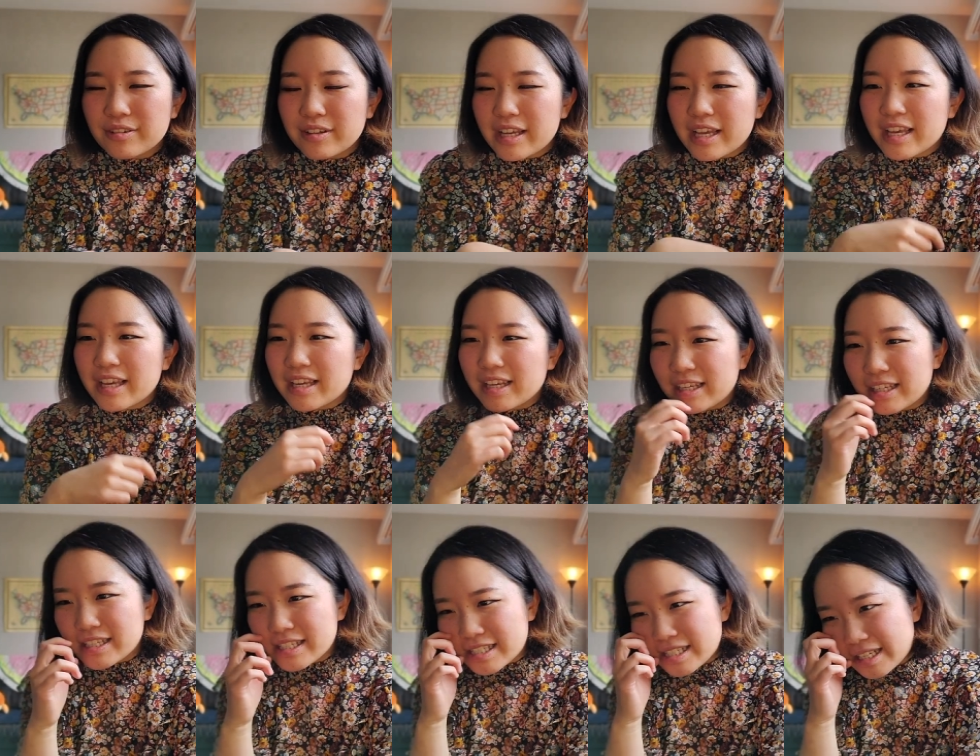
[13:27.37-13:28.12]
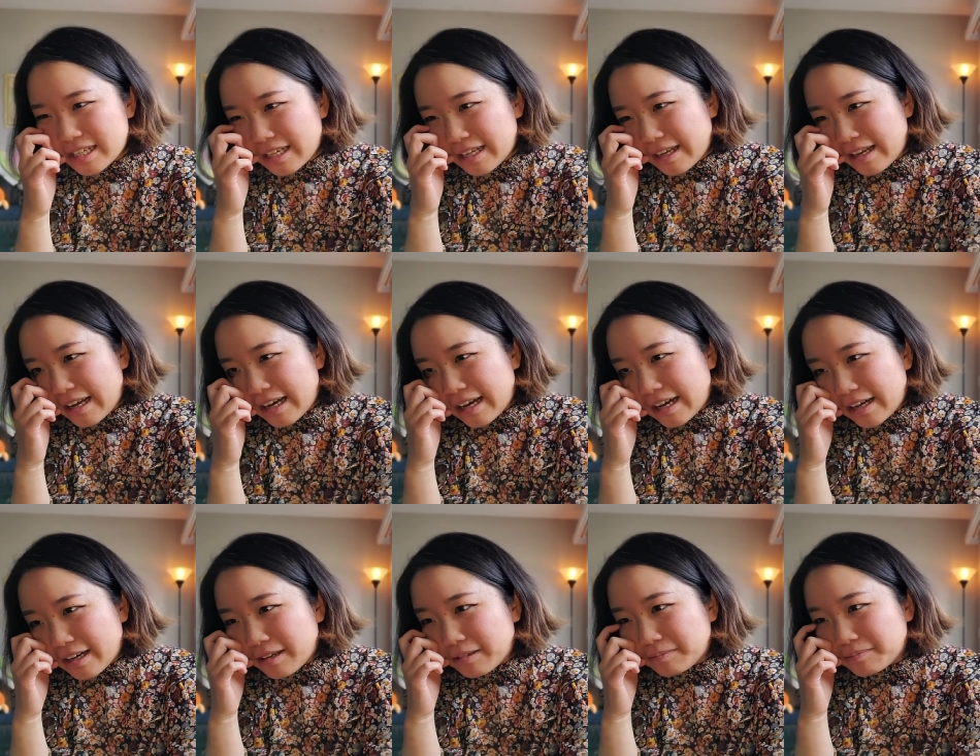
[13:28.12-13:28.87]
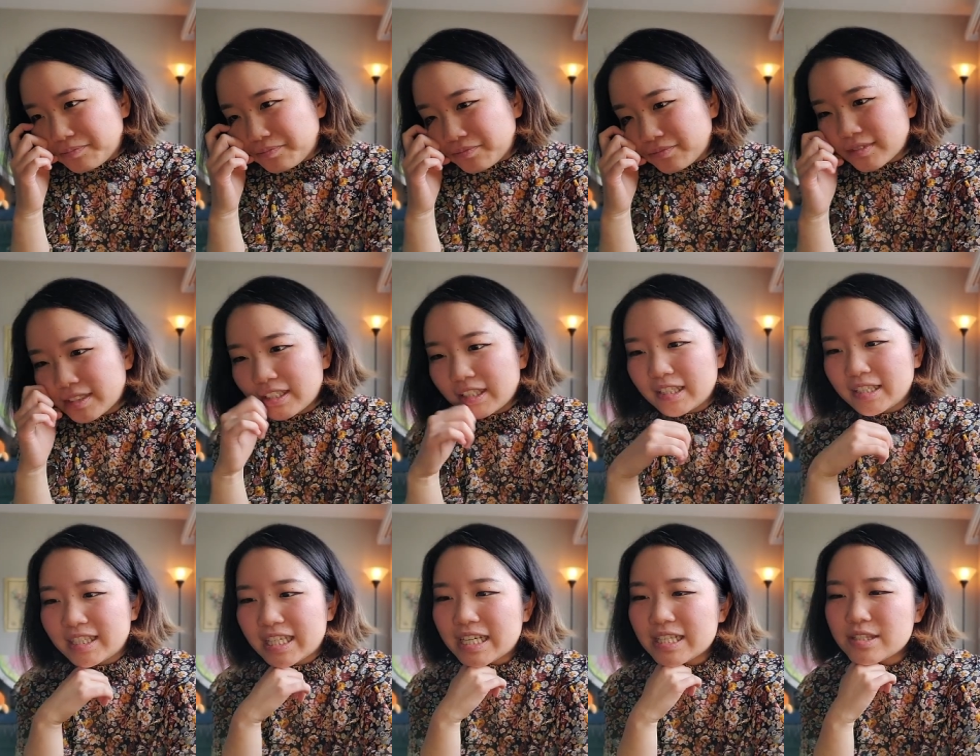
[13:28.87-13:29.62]
And um,
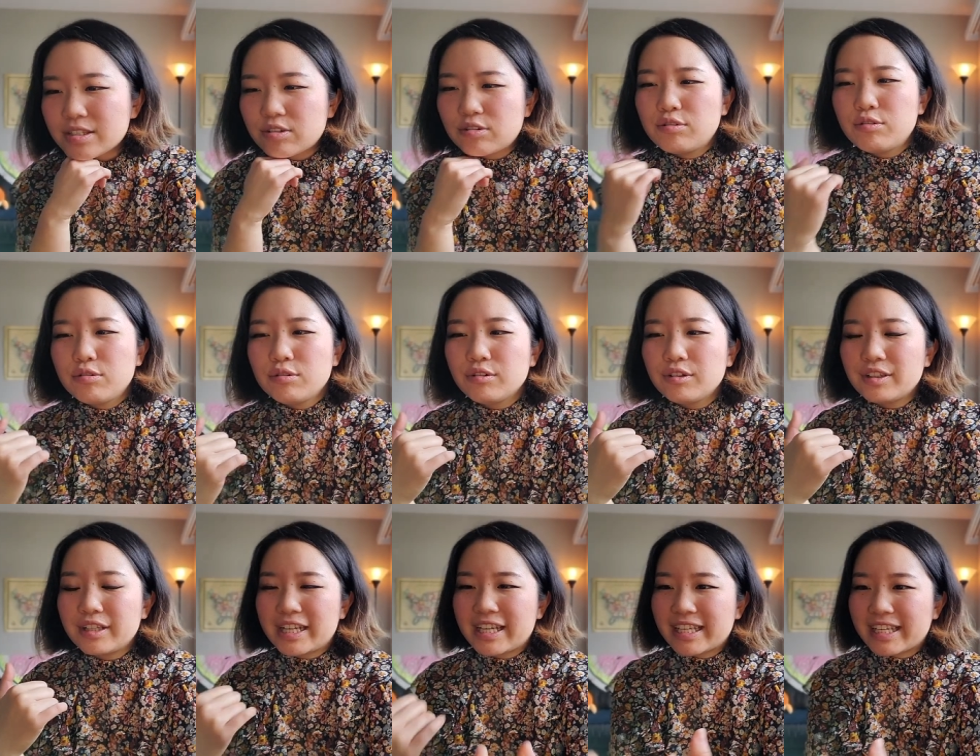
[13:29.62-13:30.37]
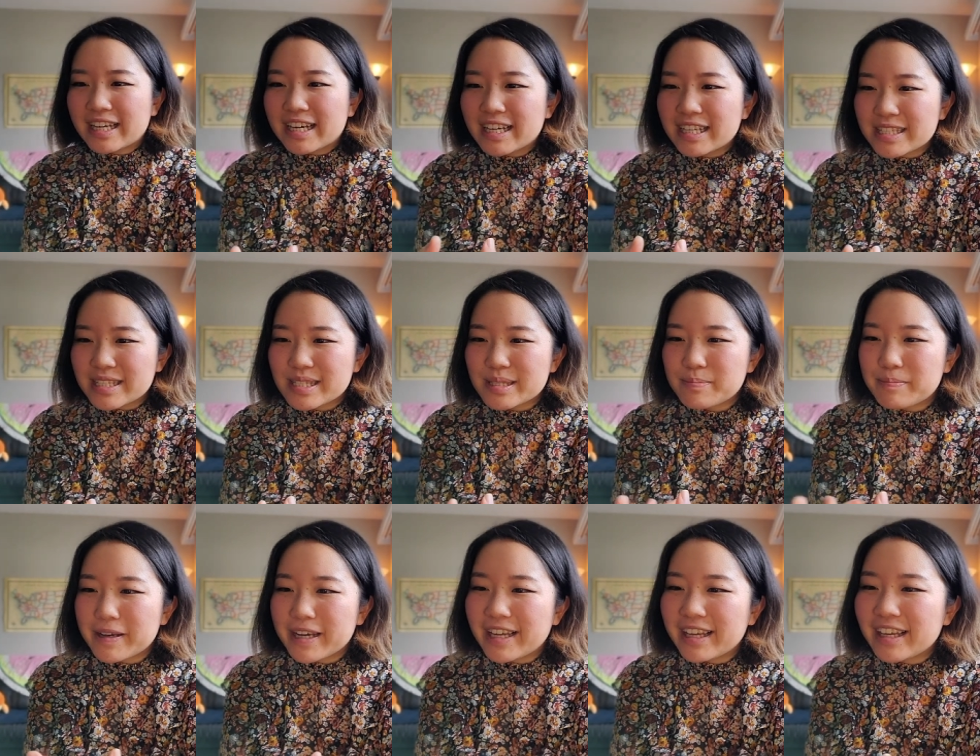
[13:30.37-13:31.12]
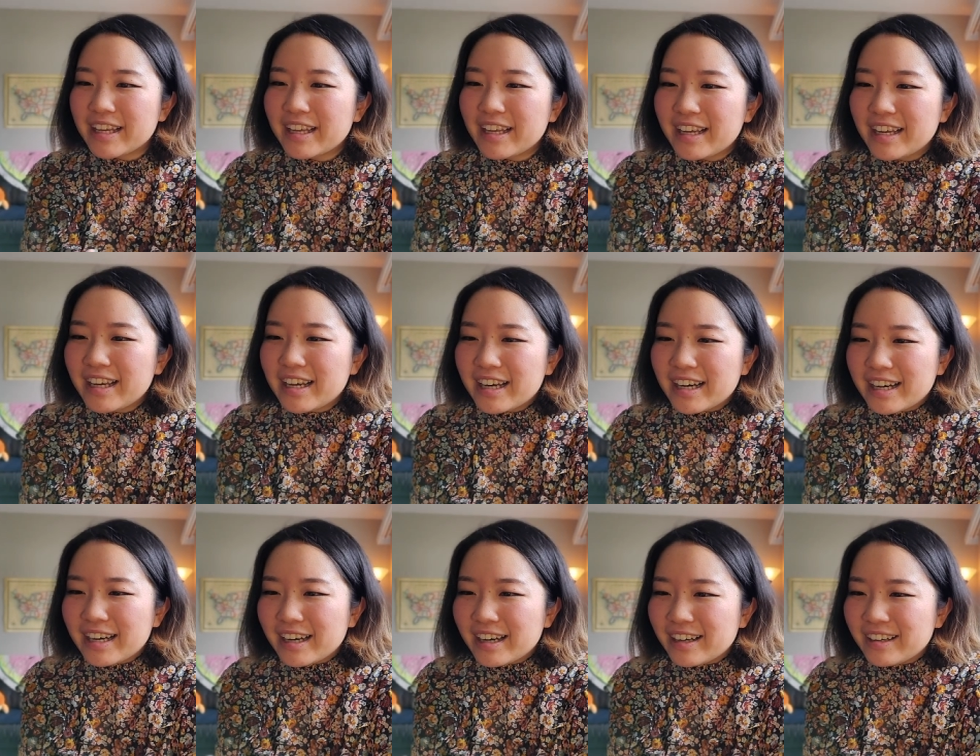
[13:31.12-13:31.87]
that's cool, I guess, but
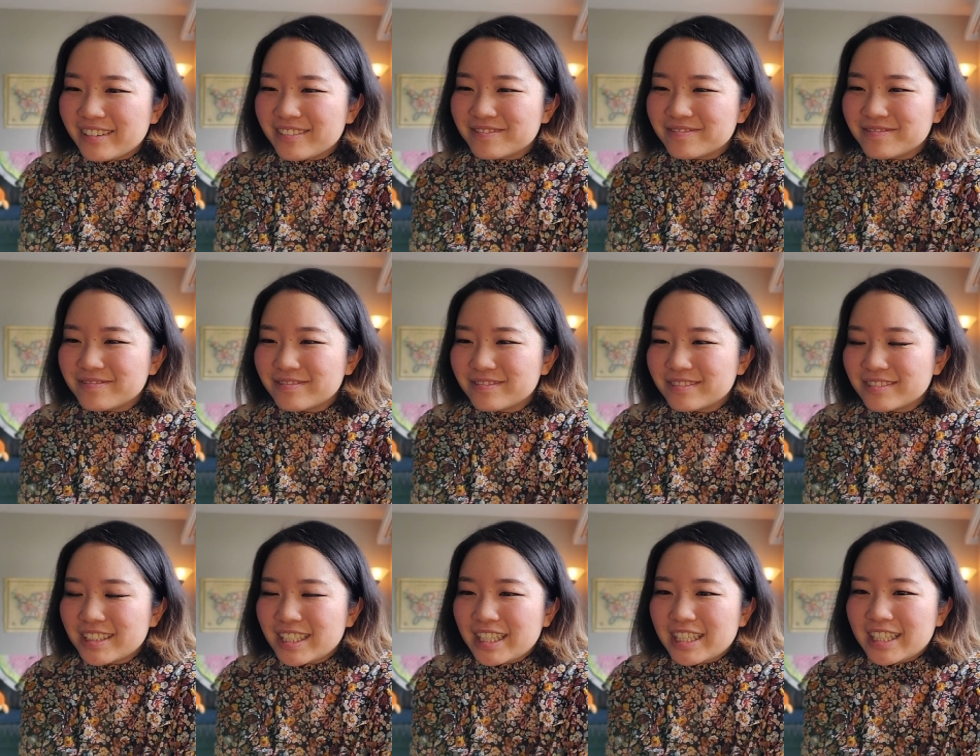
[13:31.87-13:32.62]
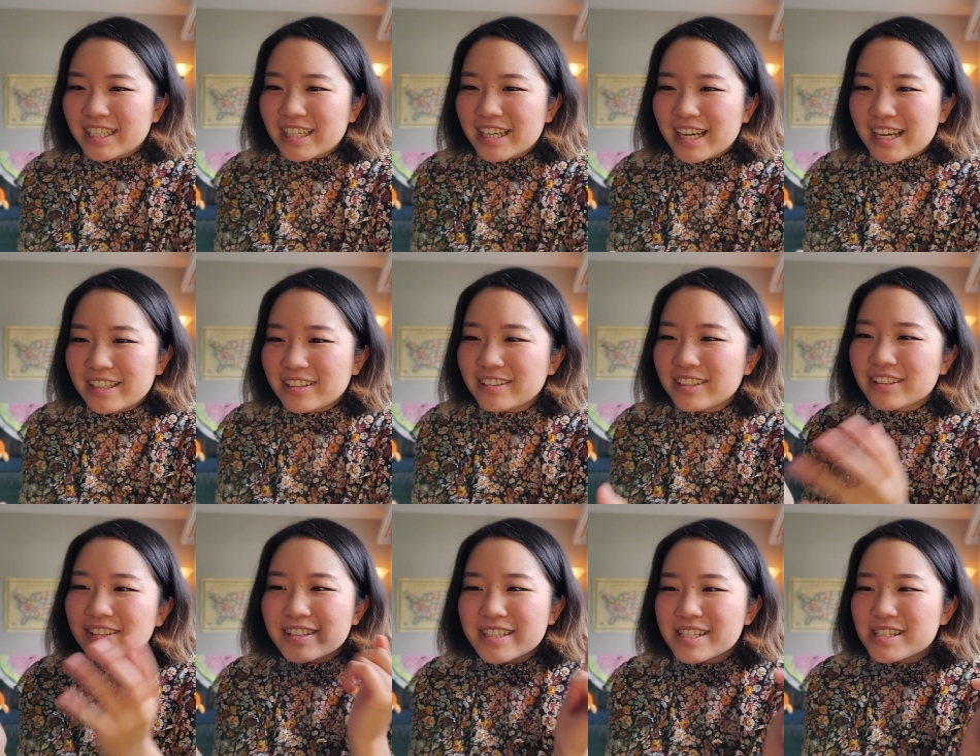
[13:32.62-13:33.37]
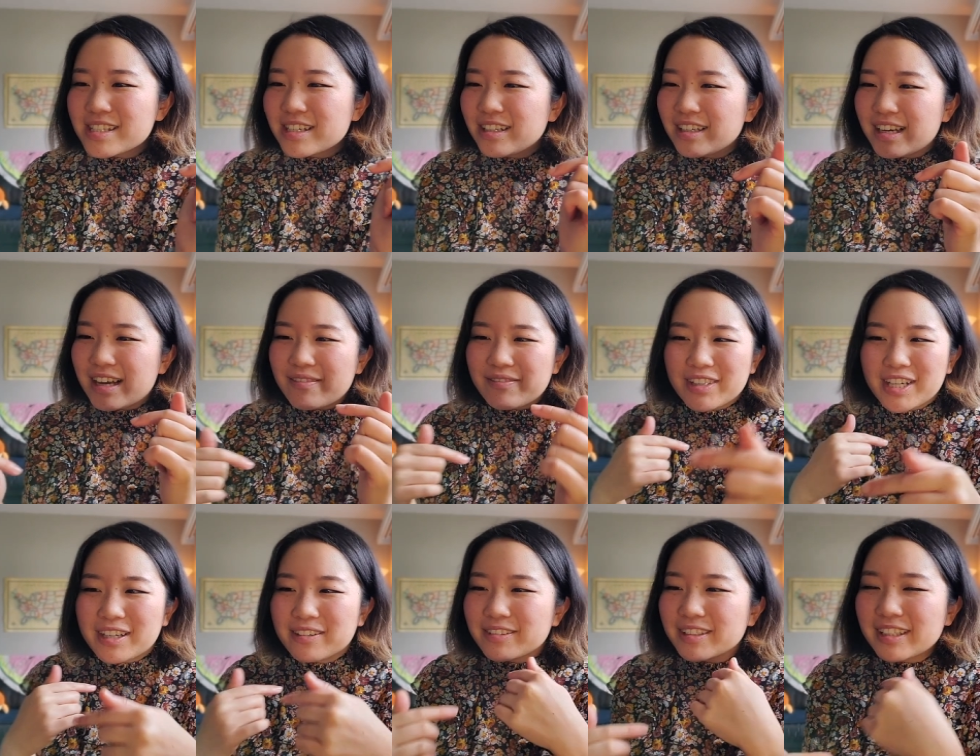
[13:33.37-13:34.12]
um, I don't know, this song I'm
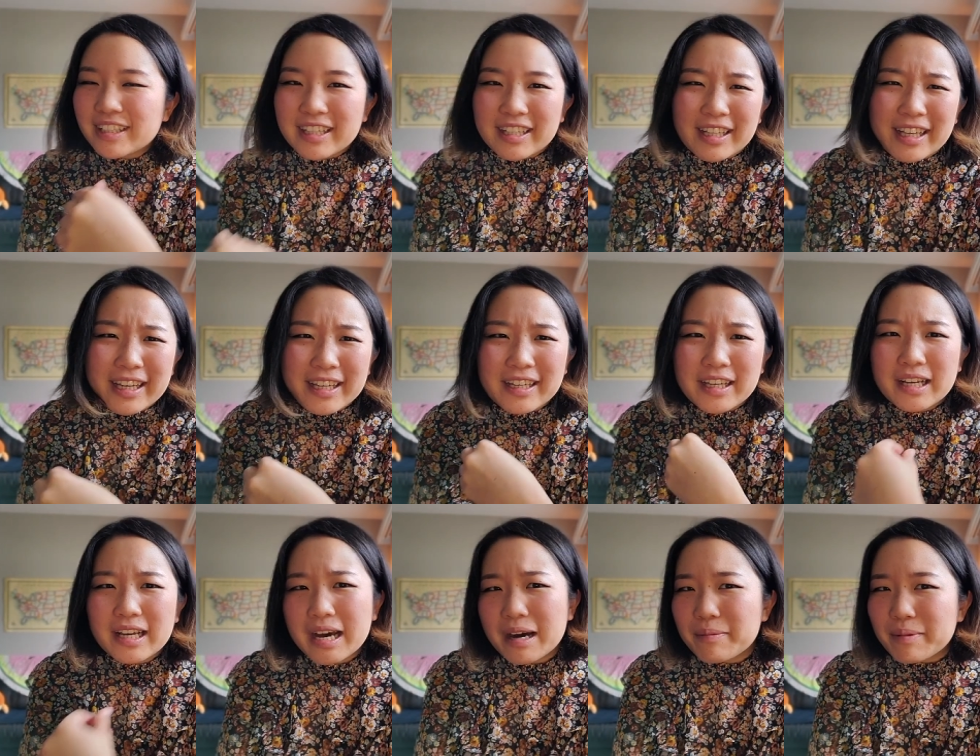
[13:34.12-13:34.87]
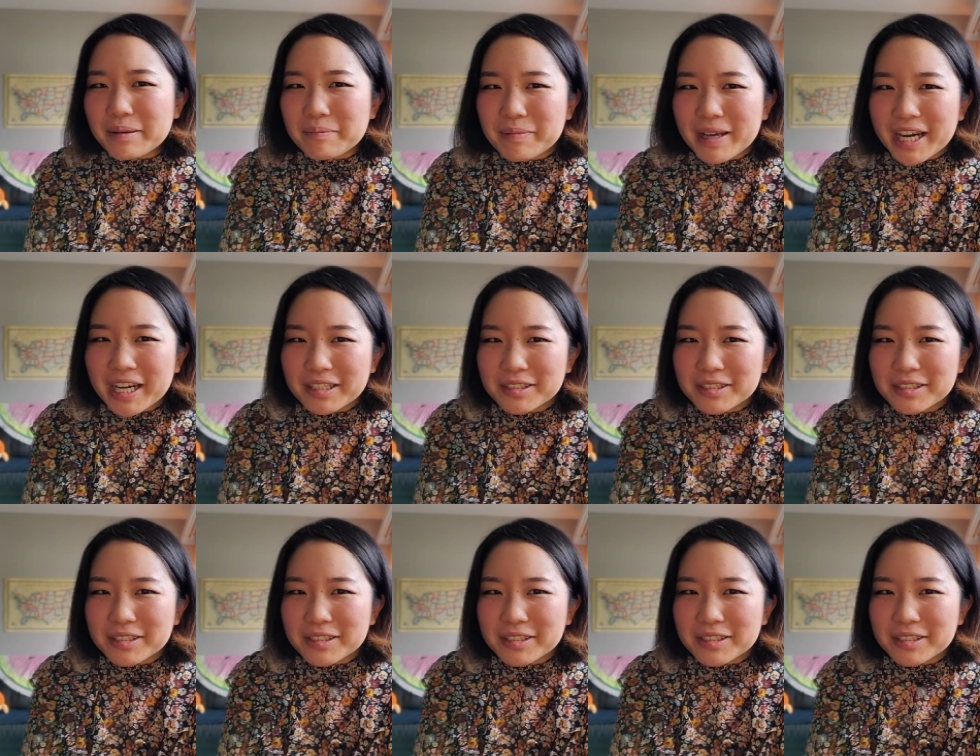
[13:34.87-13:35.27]
not really like coming back